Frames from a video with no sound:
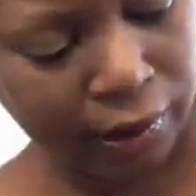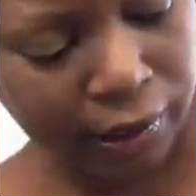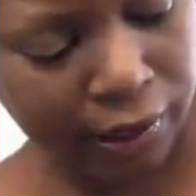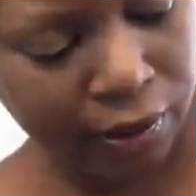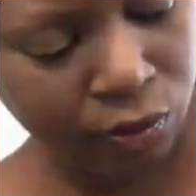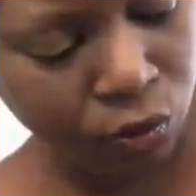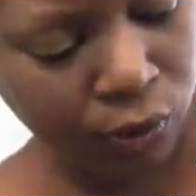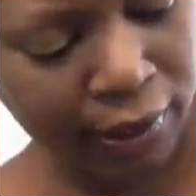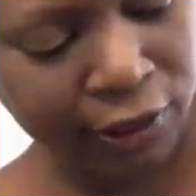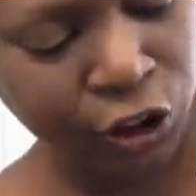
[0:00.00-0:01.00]
And
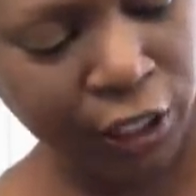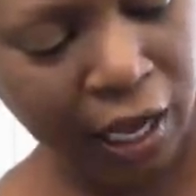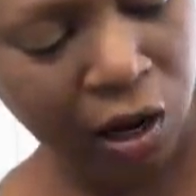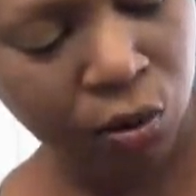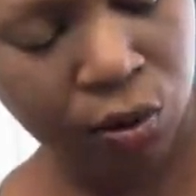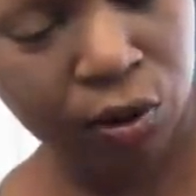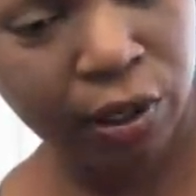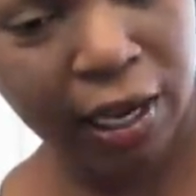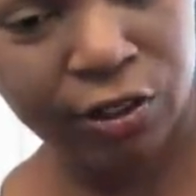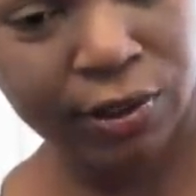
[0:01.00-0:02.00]
when I shower,
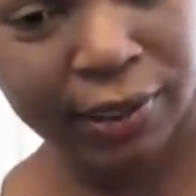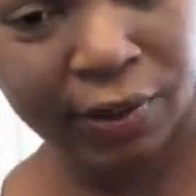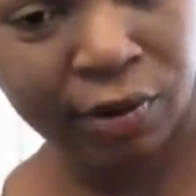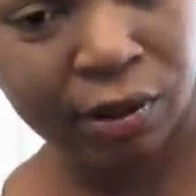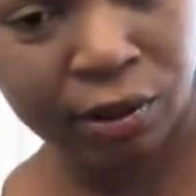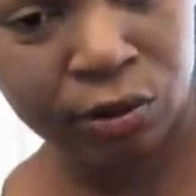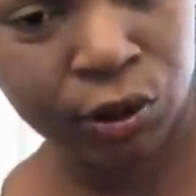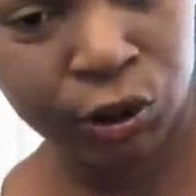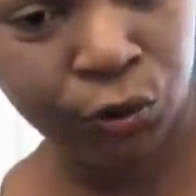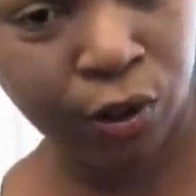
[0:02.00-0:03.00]
I just give it a little
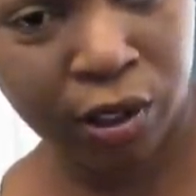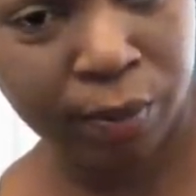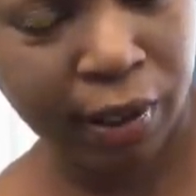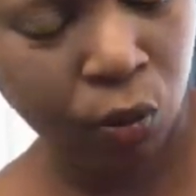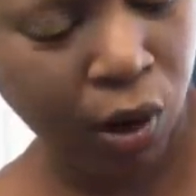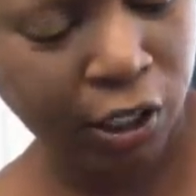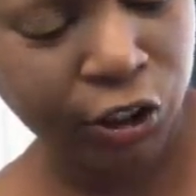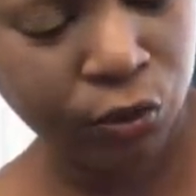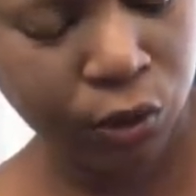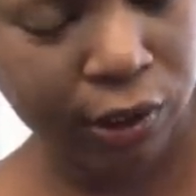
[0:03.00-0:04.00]
scrub and I
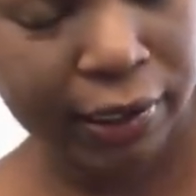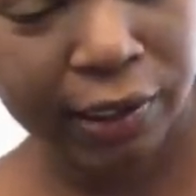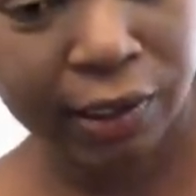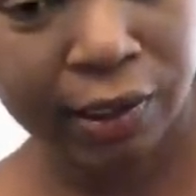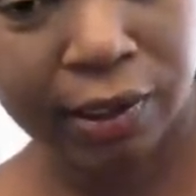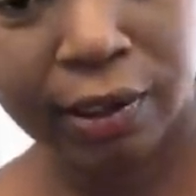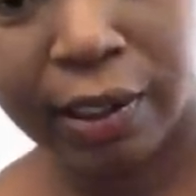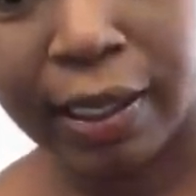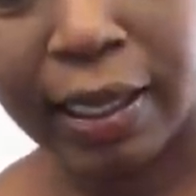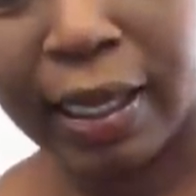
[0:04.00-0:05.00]
wash it really good,
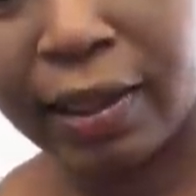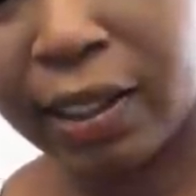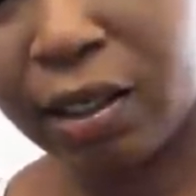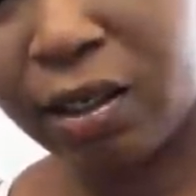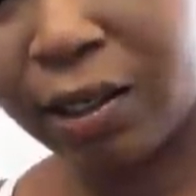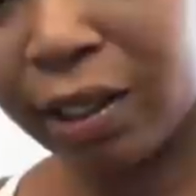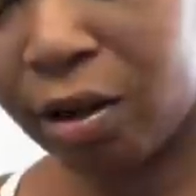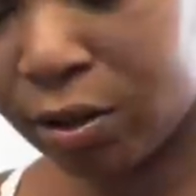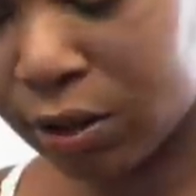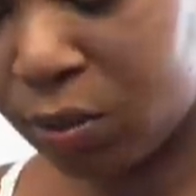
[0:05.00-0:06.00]
and it
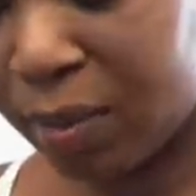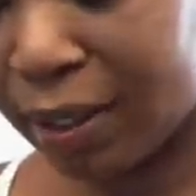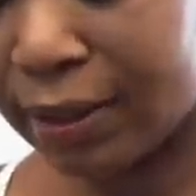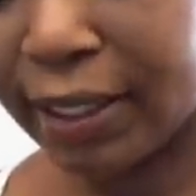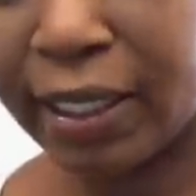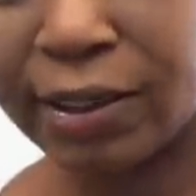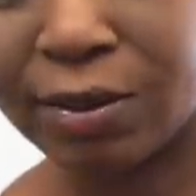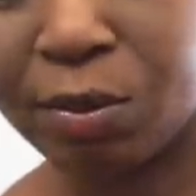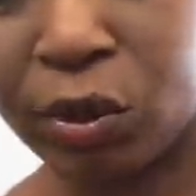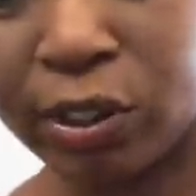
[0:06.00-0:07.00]
also
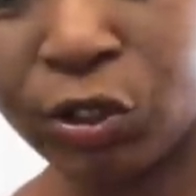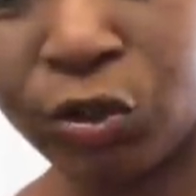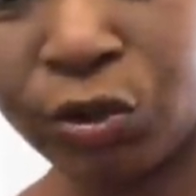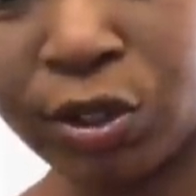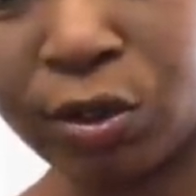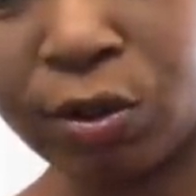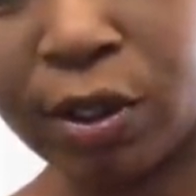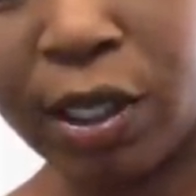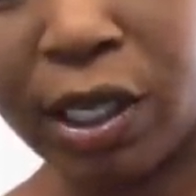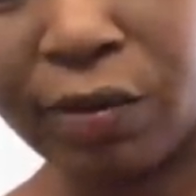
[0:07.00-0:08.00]
maintains moisture. So
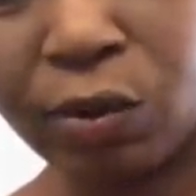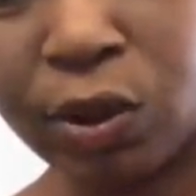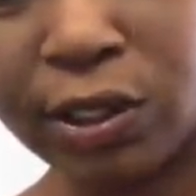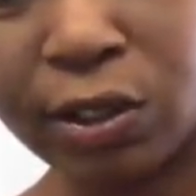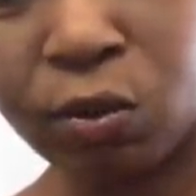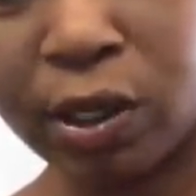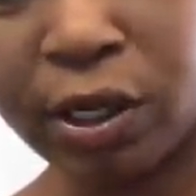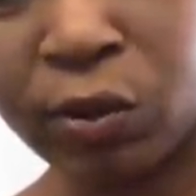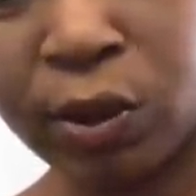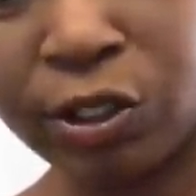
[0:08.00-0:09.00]
every once in a
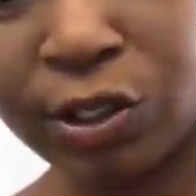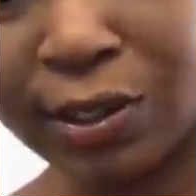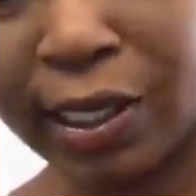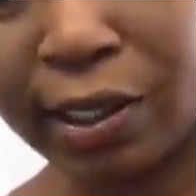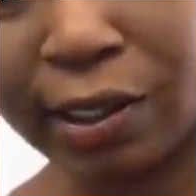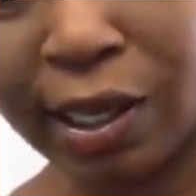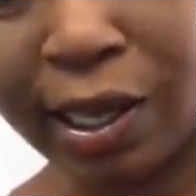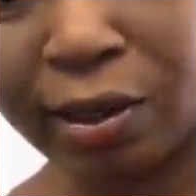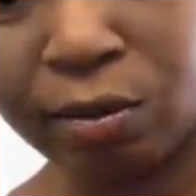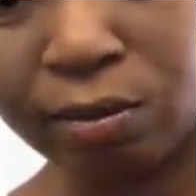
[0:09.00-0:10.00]
while you want to just take a
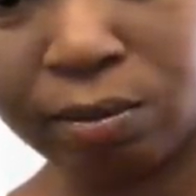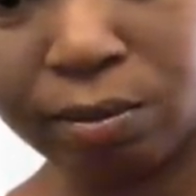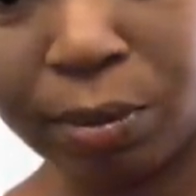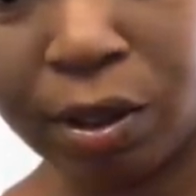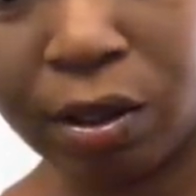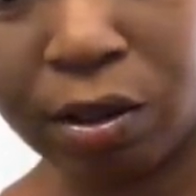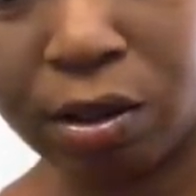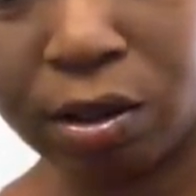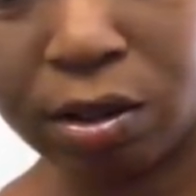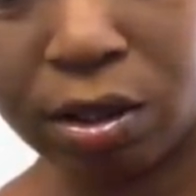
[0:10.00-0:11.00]
cotton
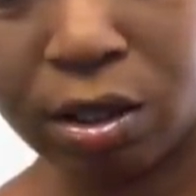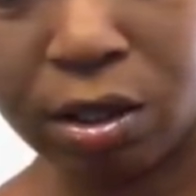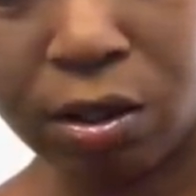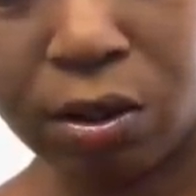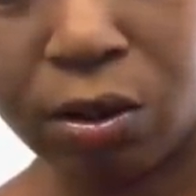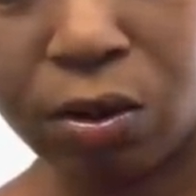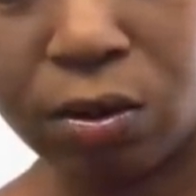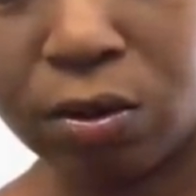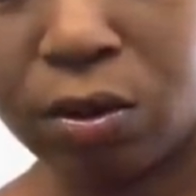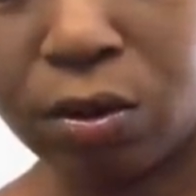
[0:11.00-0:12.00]
ball
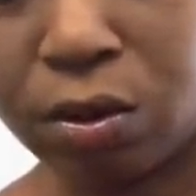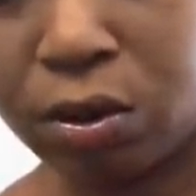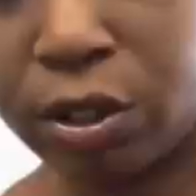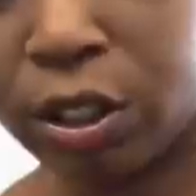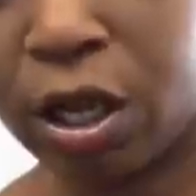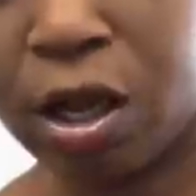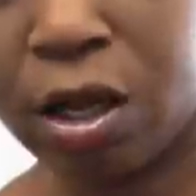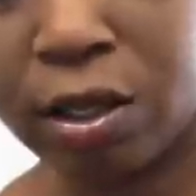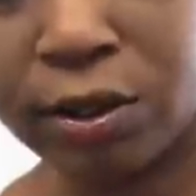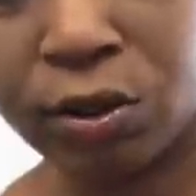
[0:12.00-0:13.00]
or
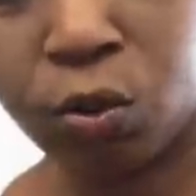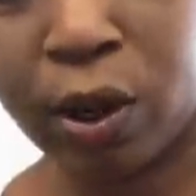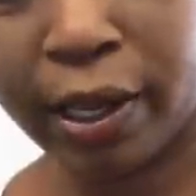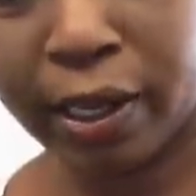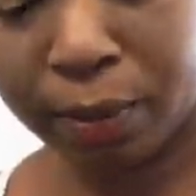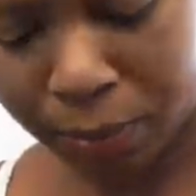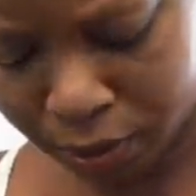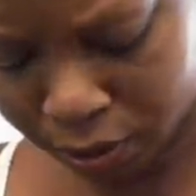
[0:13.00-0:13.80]
gauze or wipe